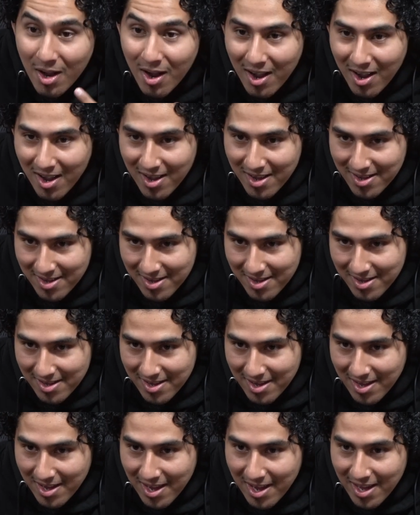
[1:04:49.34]
taught.
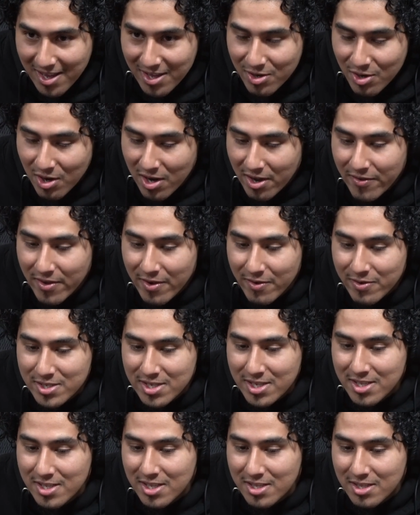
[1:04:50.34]
You know, have you ever
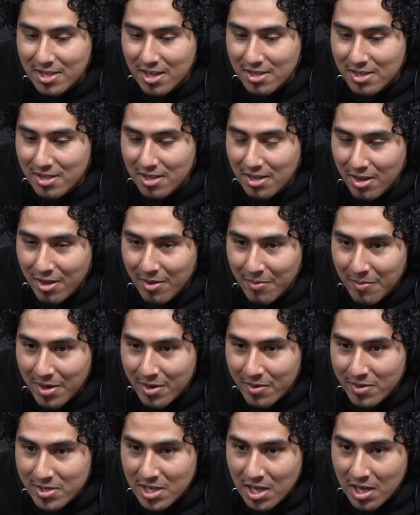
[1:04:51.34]
seen the
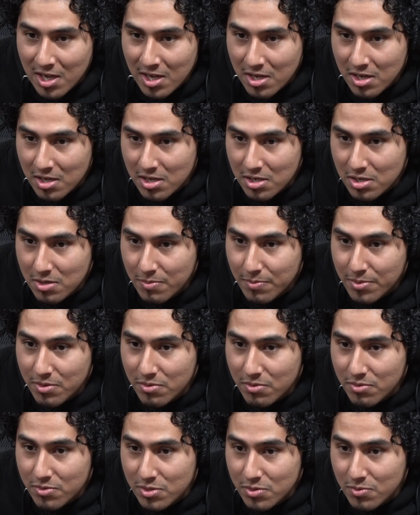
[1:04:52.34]
documentaries? The
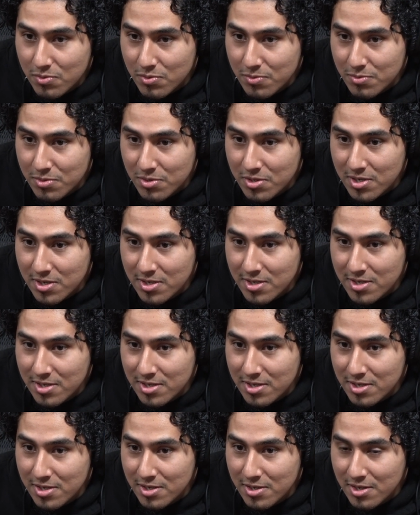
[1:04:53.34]
bird's going
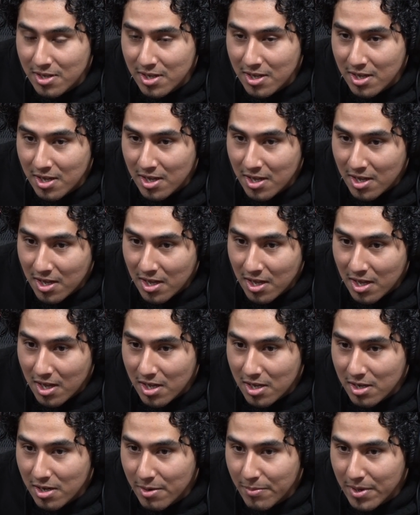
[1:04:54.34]
crazy
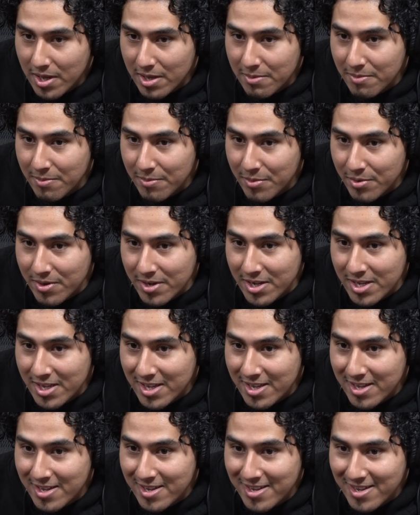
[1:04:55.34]
and the baby
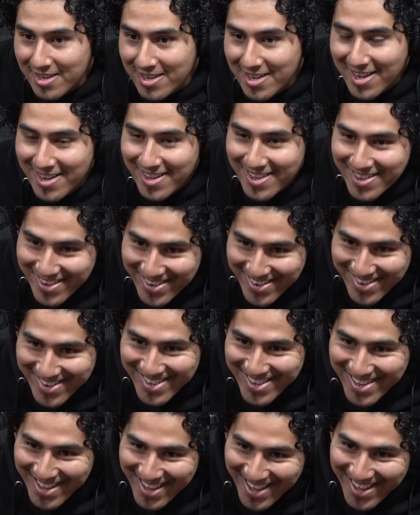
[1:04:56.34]
boy.
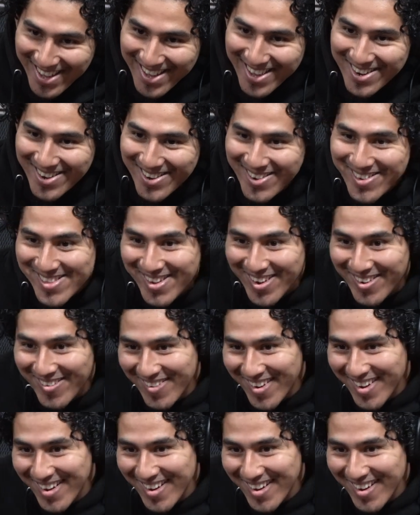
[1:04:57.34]
You know what I'm talking